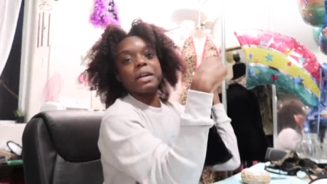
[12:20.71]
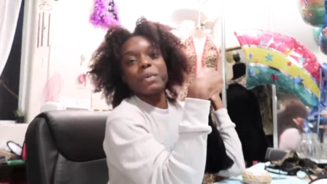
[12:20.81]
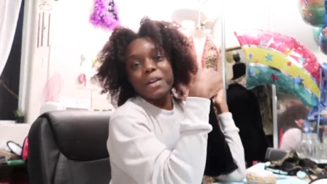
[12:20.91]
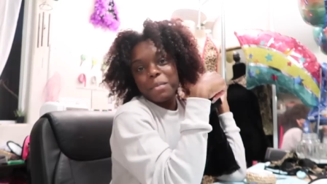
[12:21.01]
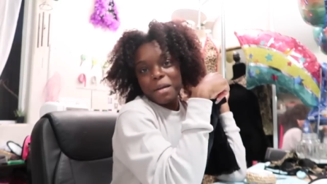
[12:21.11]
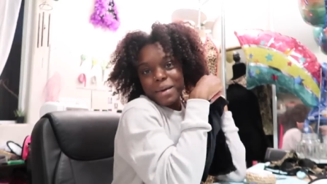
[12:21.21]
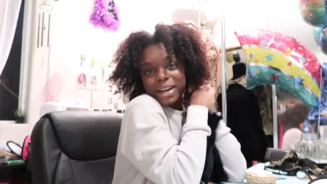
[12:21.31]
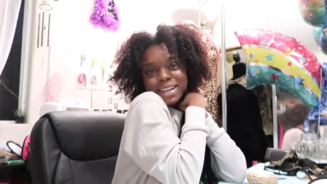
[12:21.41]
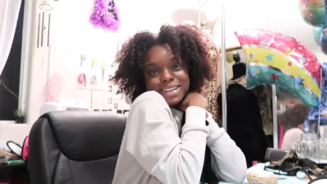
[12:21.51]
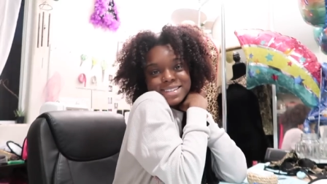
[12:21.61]
to put on my
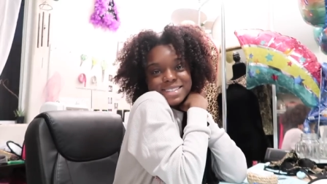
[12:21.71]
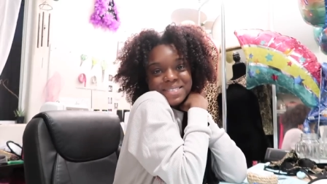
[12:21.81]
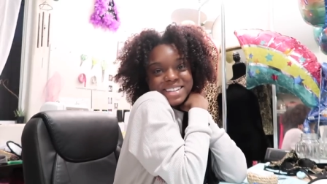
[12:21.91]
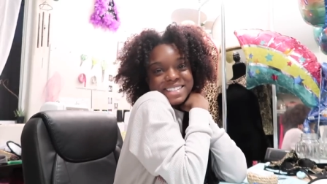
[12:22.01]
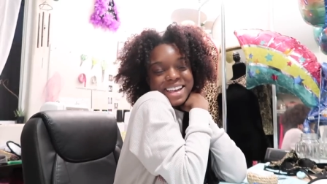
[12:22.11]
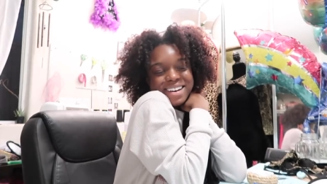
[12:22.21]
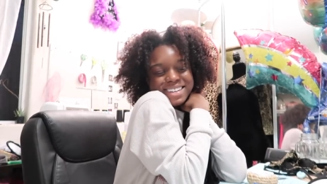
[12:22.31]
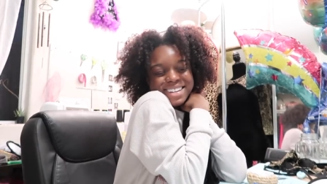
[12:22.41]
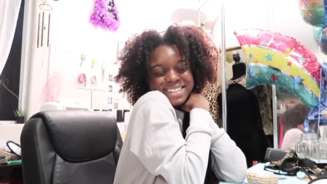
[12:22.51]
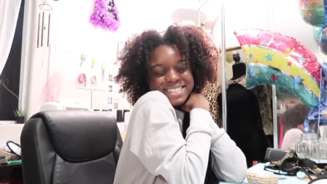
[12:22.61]
mannequin so we can see how
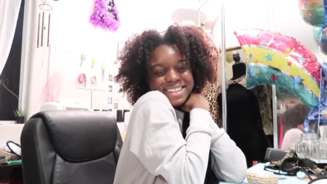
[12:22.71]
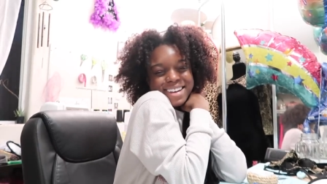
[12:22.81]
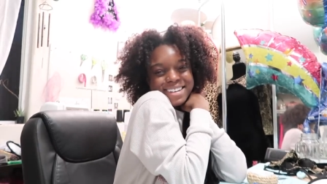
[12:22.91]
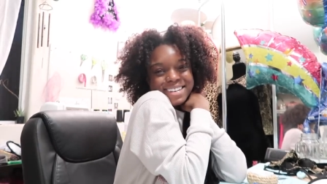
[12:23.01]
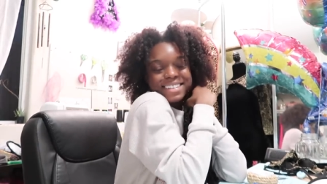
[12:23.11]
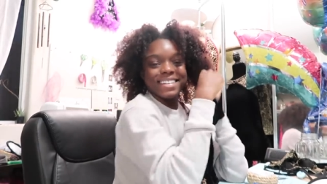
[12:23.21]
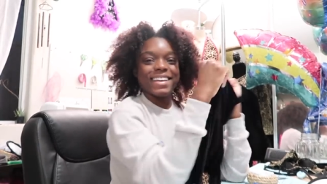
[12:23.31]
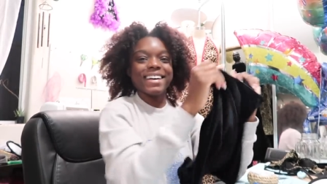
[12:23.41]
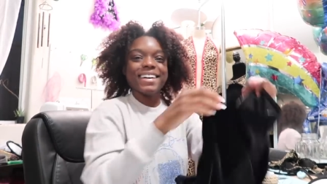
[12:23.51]
it looks. Yeah? Yeah?